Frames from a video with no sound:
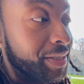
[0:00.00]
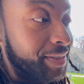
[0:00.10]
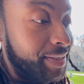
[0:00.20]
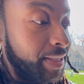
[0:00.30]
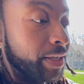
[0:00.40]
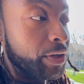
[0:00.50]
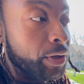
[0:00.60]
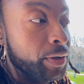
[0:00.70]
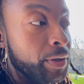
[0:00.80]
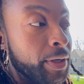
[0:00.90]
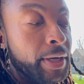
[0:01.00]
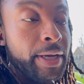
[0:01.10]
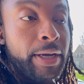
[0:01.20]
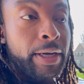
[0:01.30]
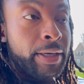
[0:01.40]
cylinder,
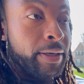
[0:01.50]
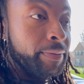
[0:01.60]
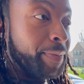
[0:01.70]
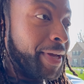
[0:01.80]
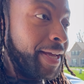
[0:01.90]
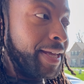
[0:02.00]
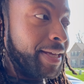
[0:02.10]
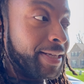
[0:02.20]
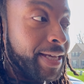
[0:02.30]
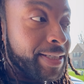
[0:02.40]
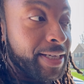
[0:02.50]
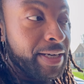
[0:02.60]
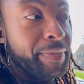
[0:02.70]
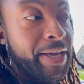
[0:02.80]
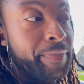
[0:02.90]
the bad head gasket and the
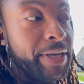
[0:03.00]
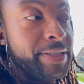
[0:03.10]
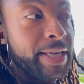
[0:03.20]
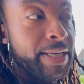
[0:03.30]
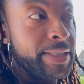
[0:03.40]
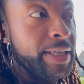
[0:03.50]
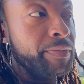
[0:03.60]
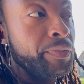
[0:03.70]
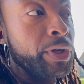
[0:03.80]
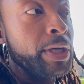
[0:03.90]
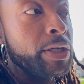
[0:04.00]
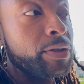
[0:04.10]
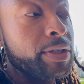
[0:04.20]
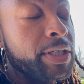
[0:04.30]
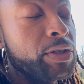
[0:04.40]
bad base gasket. So
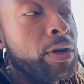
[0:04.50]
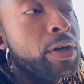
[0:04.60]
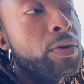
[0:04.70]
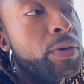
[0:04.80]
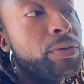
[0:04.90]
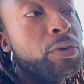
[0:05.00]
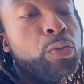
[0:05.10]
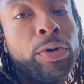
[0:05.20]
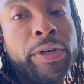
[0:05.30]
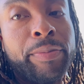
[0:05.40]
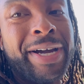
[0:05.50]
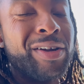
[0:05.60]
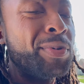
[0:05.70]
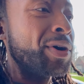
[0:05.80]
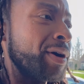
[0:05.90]
as I started going through, pulling the bike
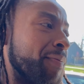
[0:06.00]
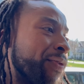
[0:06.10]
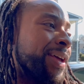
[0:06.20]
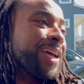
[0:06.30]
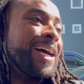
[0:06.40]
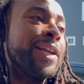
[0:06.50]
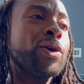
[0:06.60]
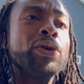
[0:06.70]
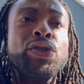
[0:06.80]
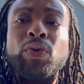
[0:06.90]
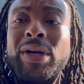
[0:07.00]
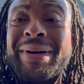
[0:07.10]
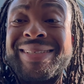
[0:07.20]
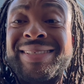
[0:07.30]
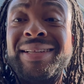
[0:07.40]
apart, I noticed one of my
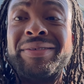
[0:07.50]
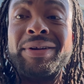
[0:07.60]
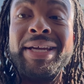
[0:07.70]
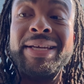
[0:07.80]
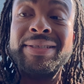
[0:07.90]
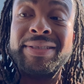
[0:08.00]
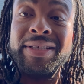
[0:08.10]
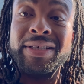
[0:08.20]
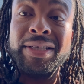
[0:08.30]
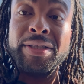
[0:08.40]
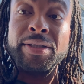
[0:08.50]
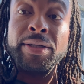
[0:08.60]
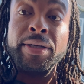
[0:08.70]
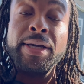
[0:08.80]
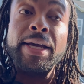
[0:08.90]
cylinder head studs
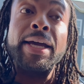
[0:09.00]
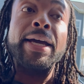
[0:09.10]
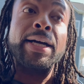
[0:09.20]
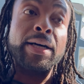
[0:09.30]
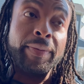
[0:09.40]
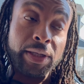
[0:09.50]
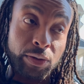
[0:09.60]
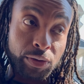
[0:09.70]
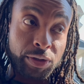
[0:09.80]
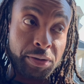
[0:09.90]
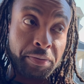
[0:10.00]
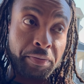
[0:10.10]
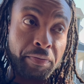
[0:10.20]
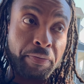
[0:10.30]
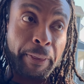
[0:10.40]
had come loose.
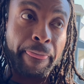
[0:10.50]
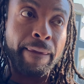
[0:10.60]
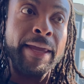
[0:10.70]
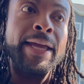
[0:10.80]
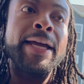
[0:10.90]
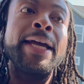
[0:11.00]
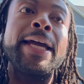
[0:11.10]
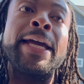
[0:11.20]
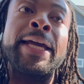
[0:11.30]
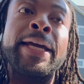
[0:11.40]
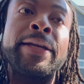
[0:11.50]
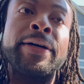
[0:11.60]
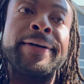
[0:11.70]
And